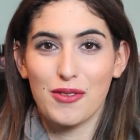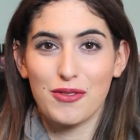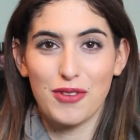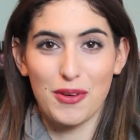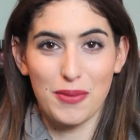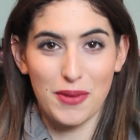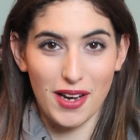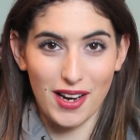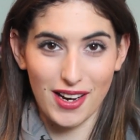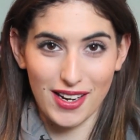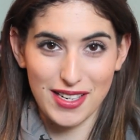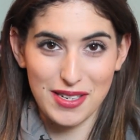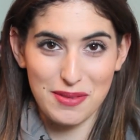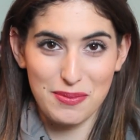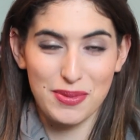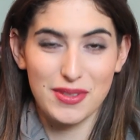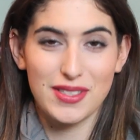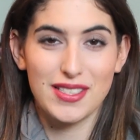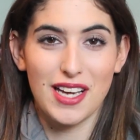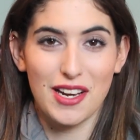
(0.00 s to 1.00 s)
from the
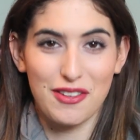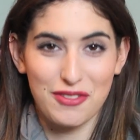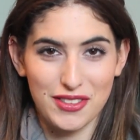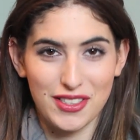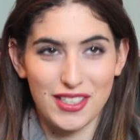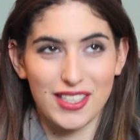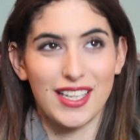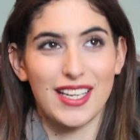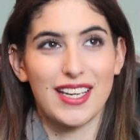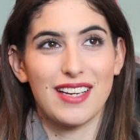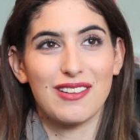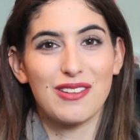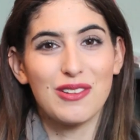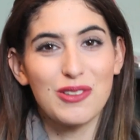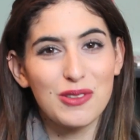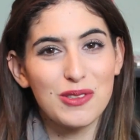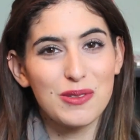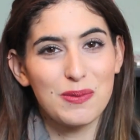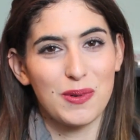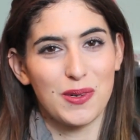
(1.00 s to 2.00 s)
hype, definitely.
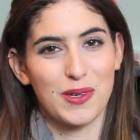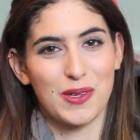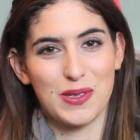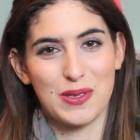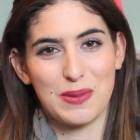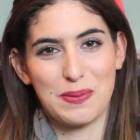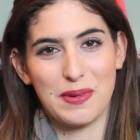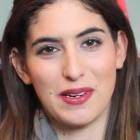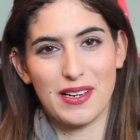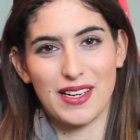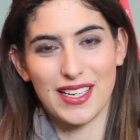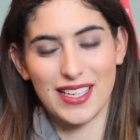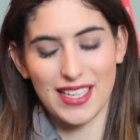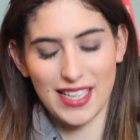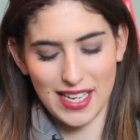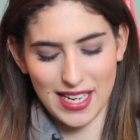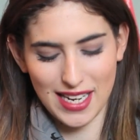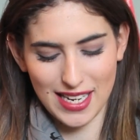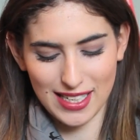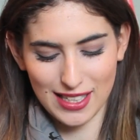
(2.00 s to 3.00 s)
All the bloggers are buying it,
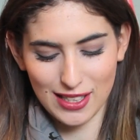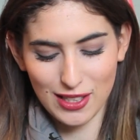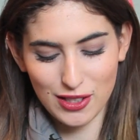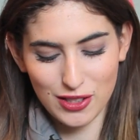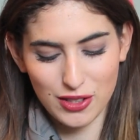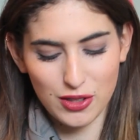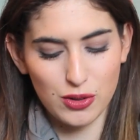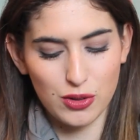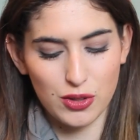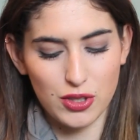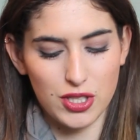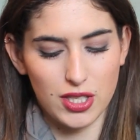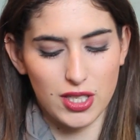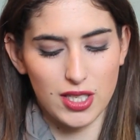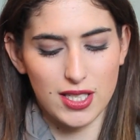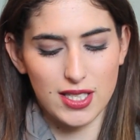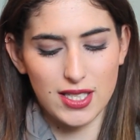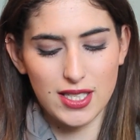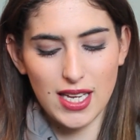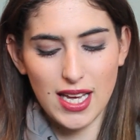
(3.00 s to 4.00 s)
and it looked
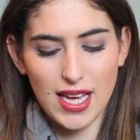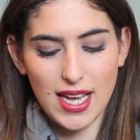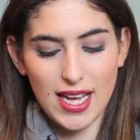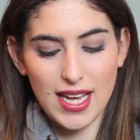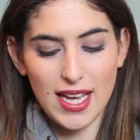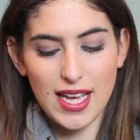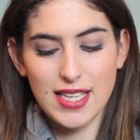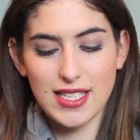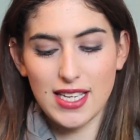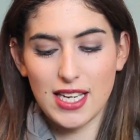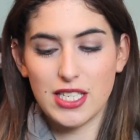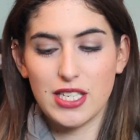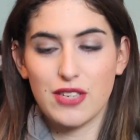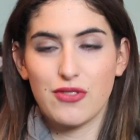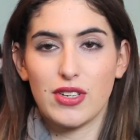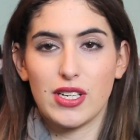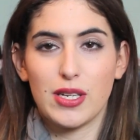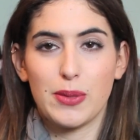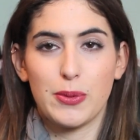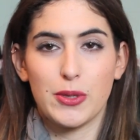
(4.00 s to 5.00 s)
gorgeous. It is
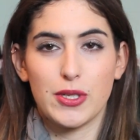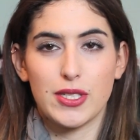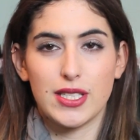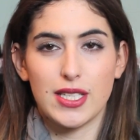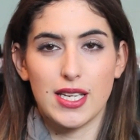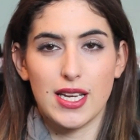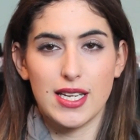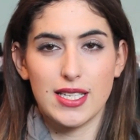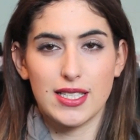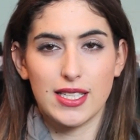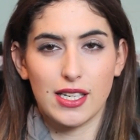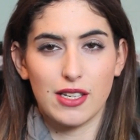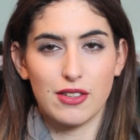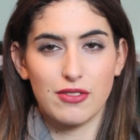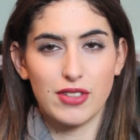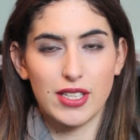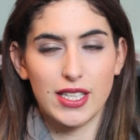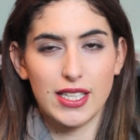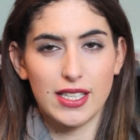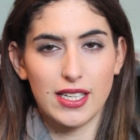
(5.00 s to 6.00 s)
actually really pretty. It's like
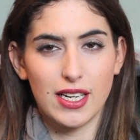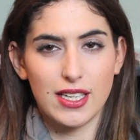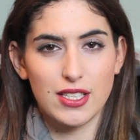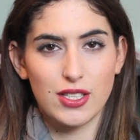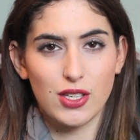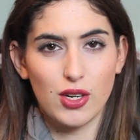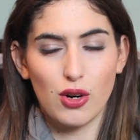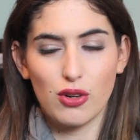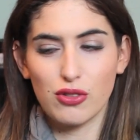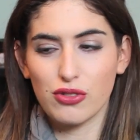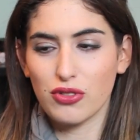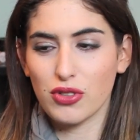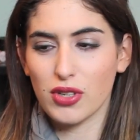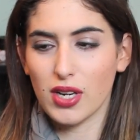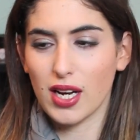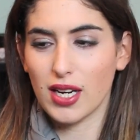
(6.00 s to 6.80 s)
a really nice coral